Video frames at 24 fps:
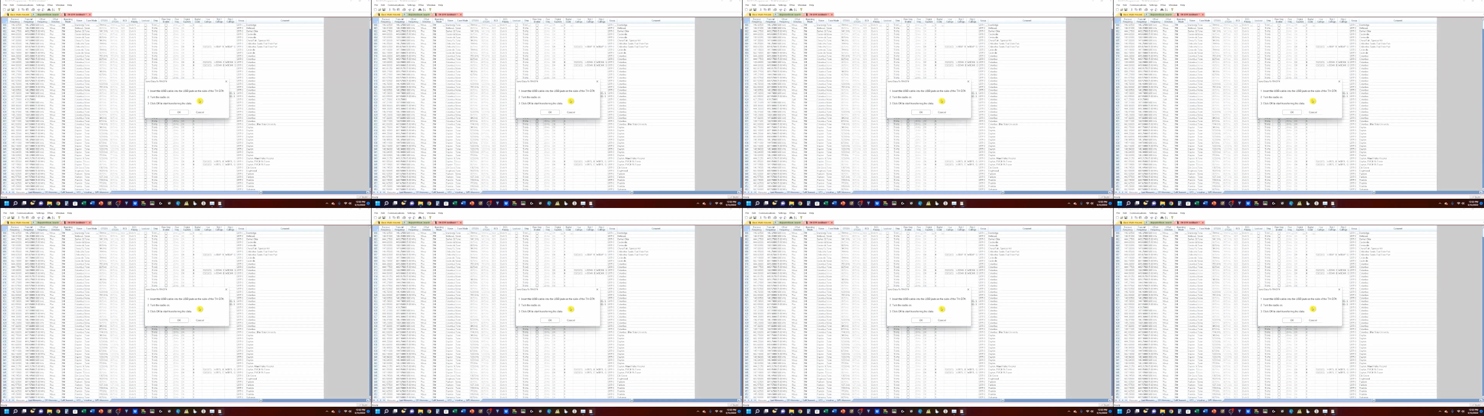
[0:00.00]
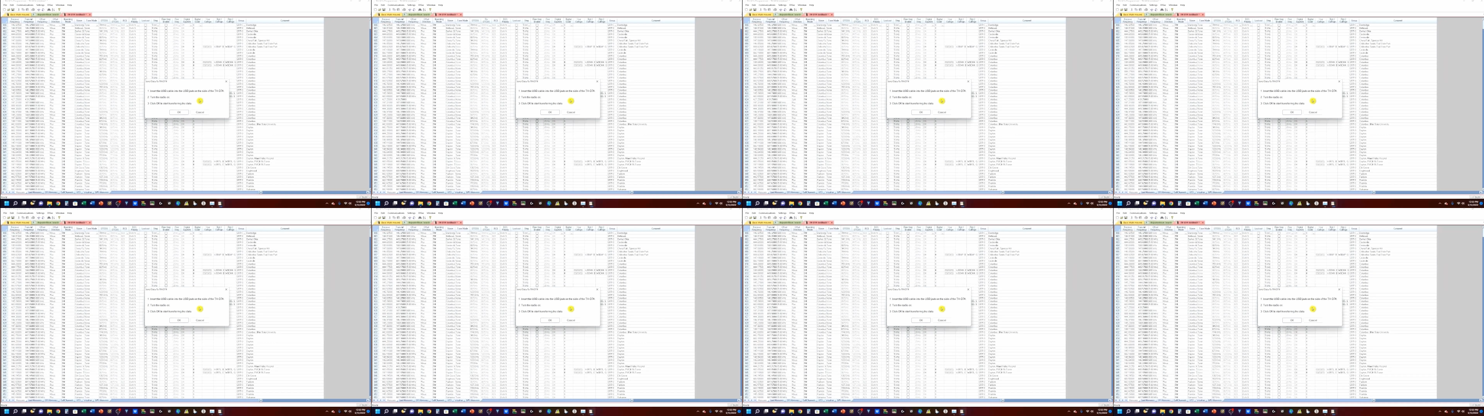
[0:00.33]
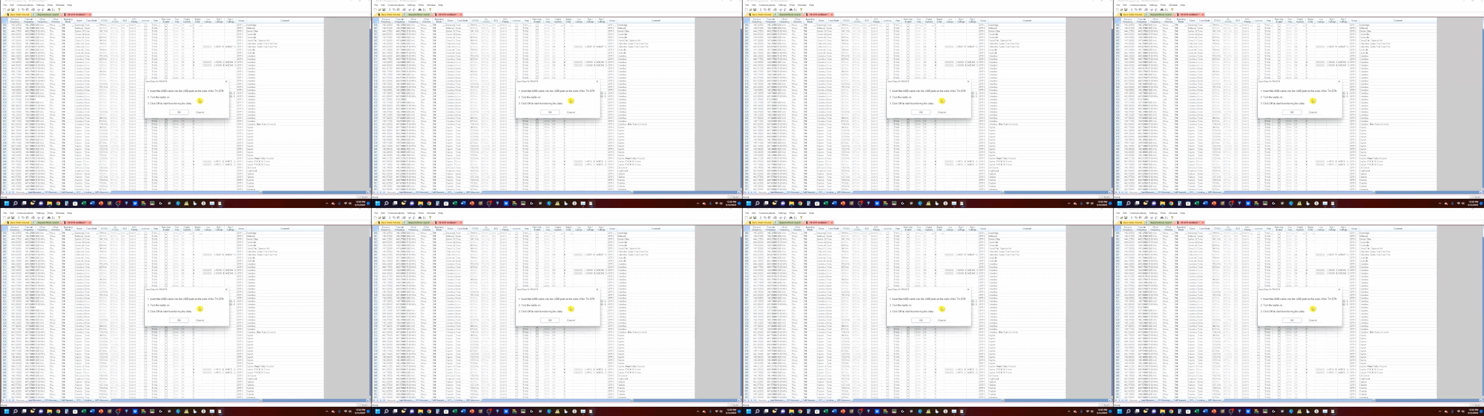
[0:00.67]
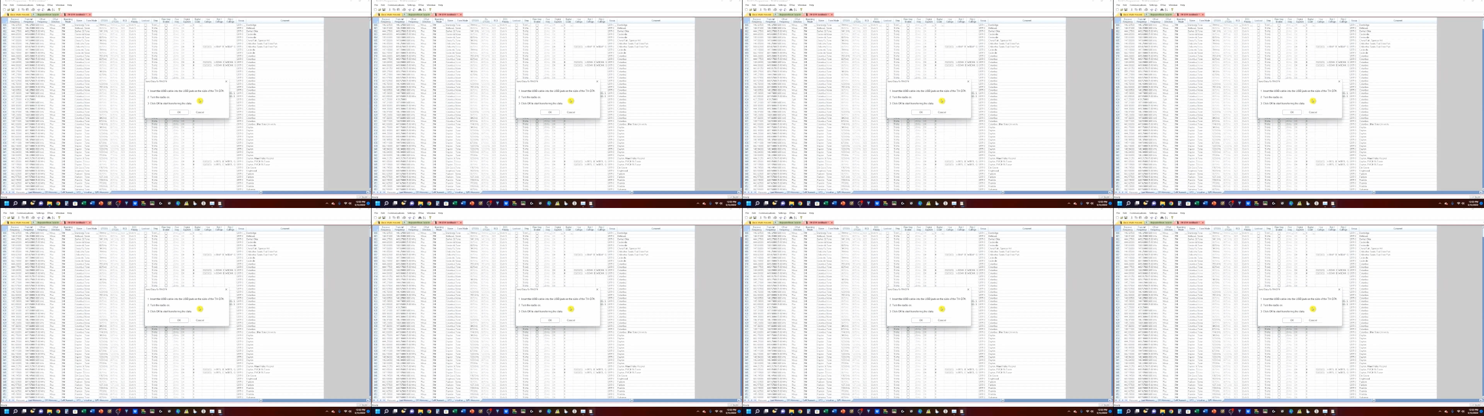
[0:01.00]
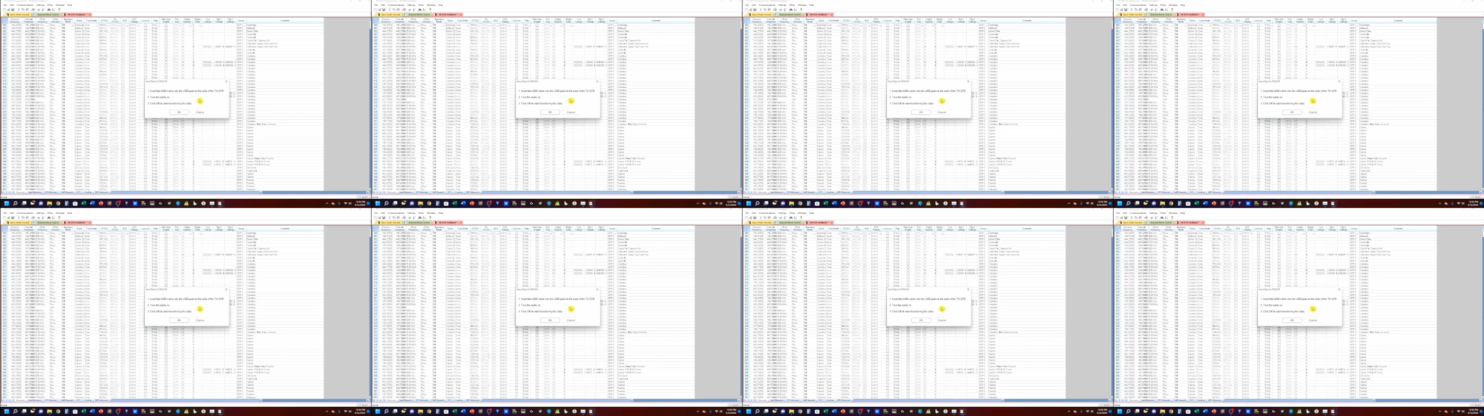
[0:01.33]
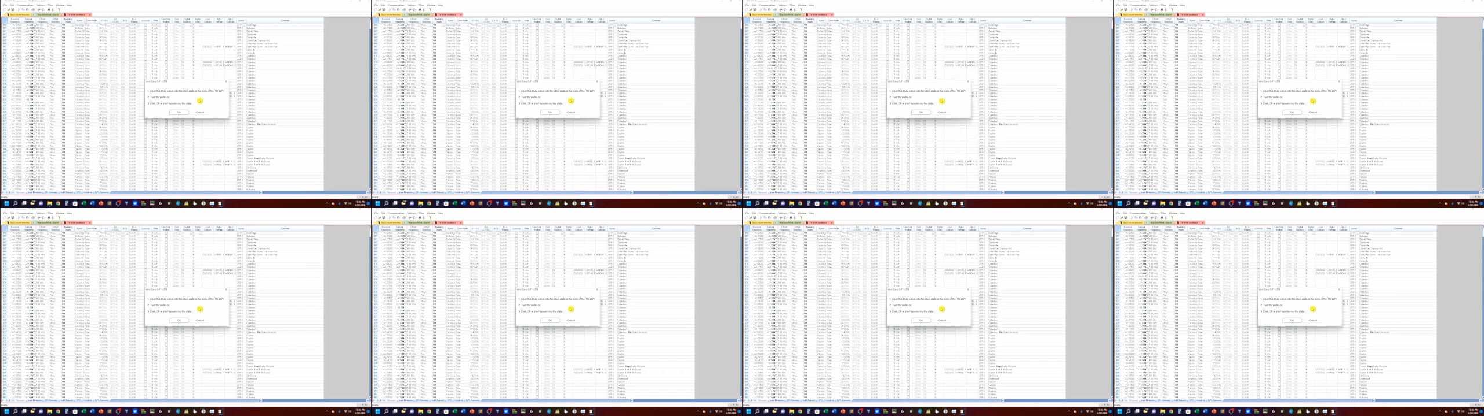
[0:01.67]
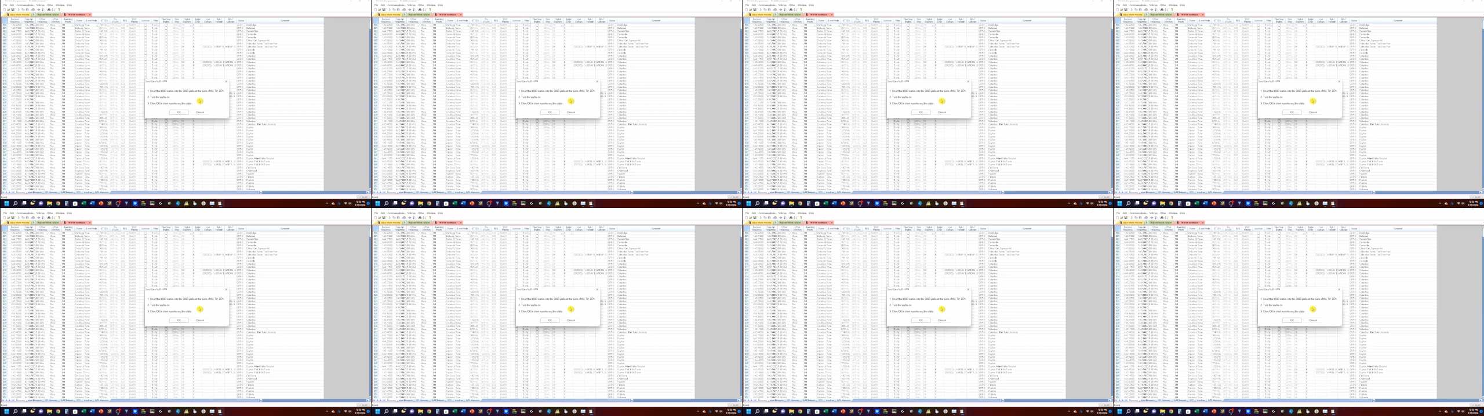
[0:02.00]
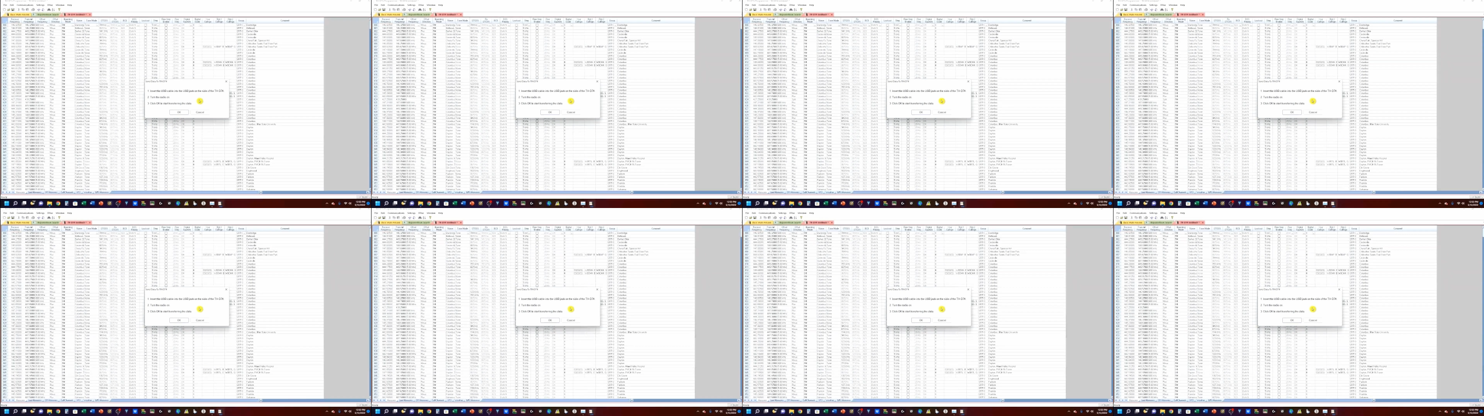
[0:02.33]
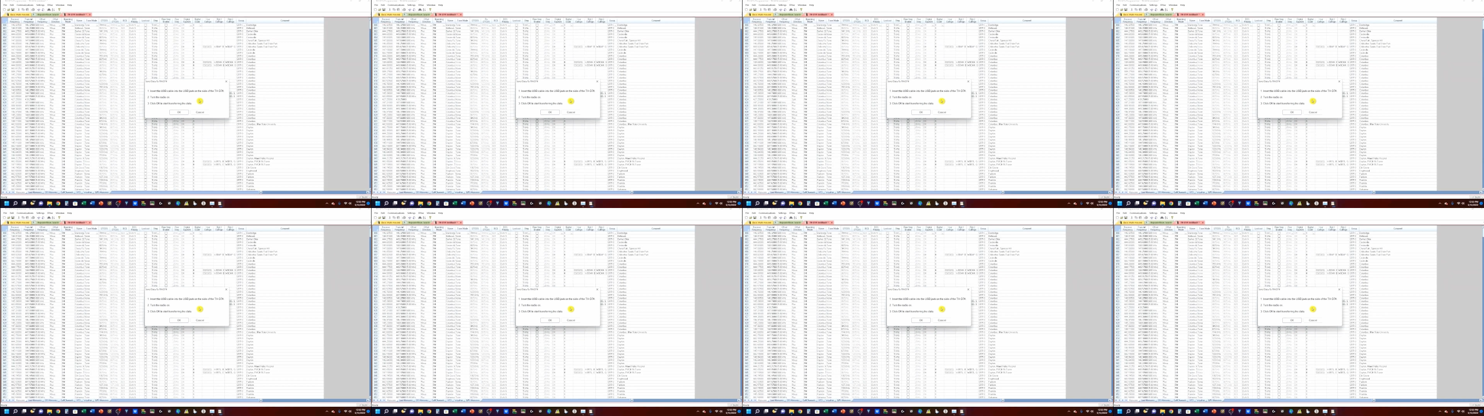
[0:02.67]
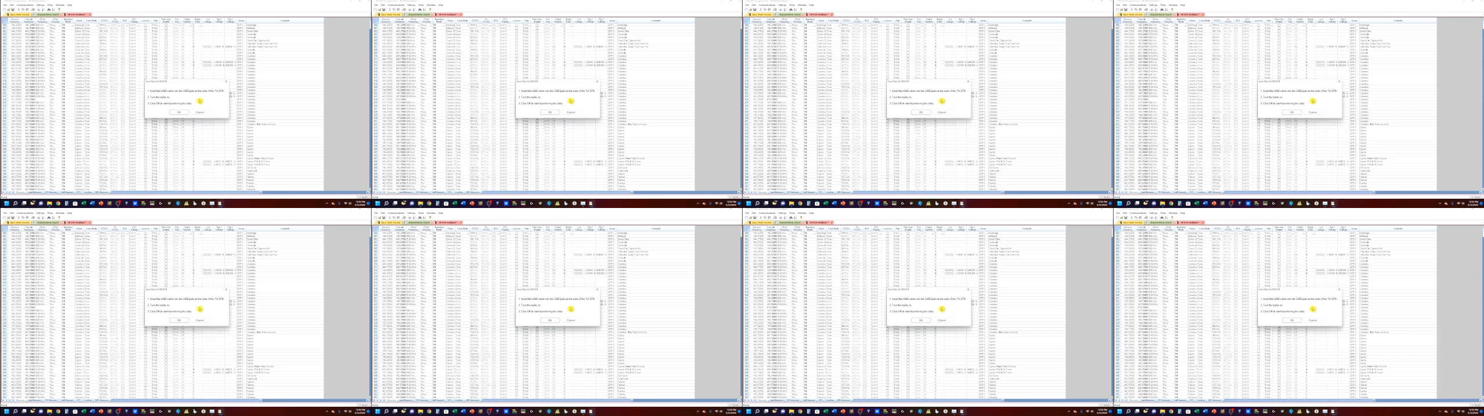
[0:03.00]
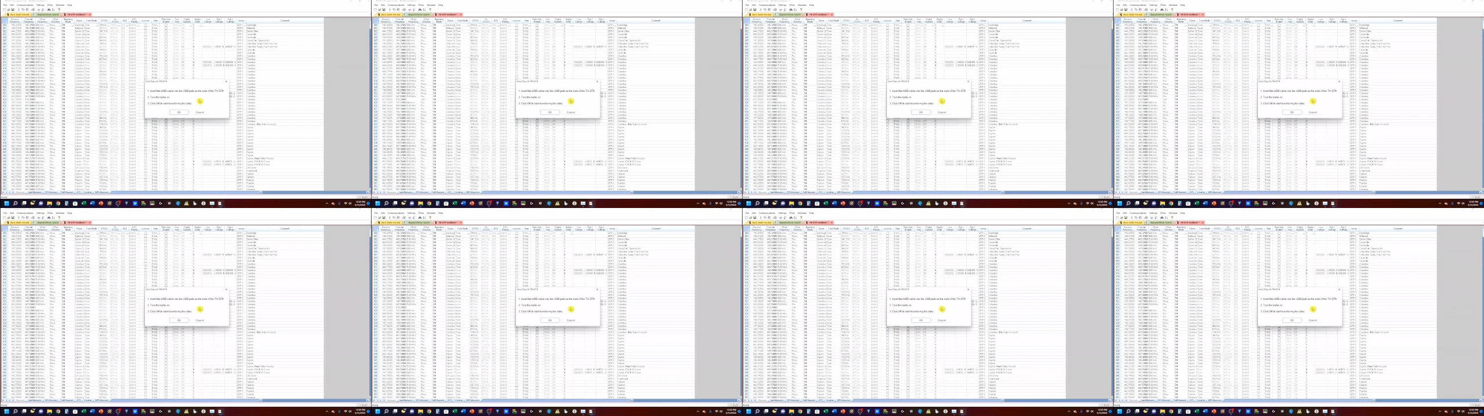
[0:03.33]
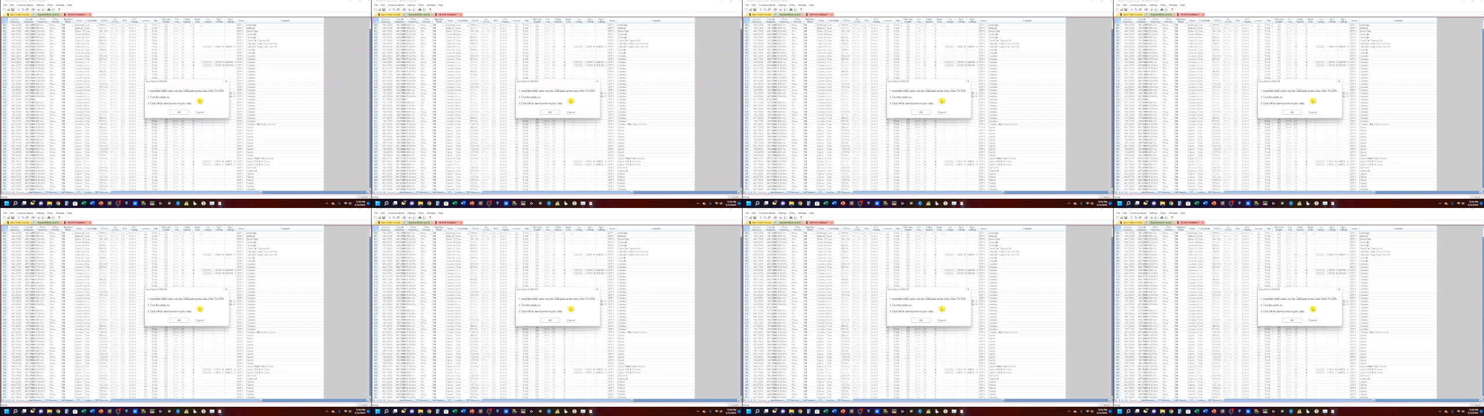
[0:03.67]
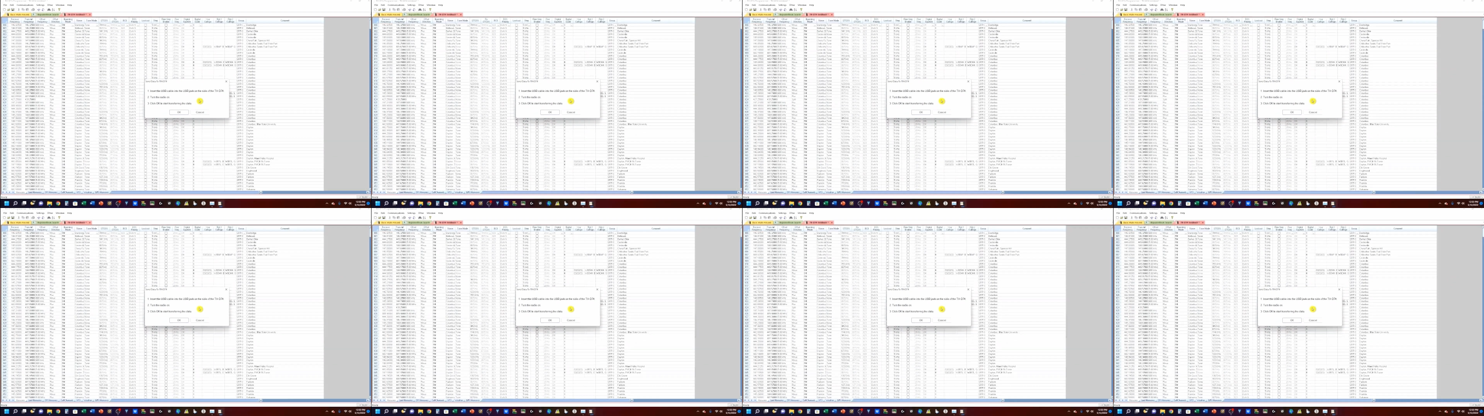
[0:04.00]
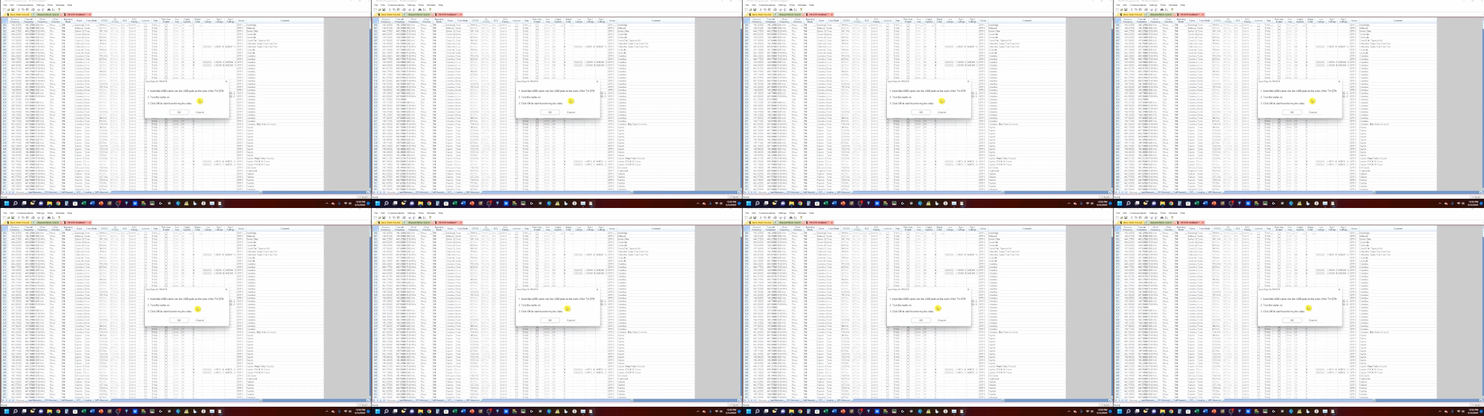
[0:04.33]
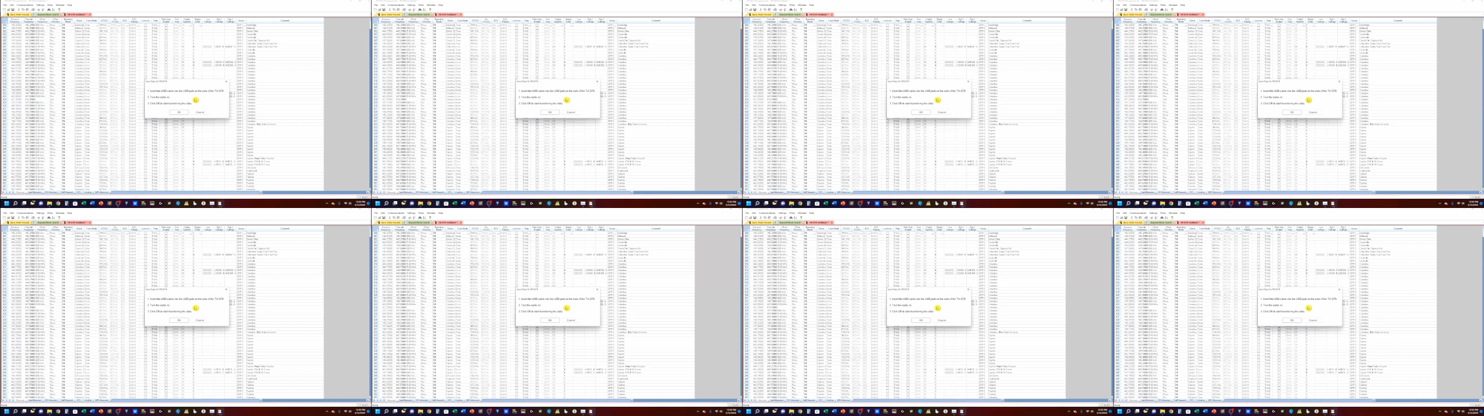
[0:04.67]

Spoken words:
(no speaker visible)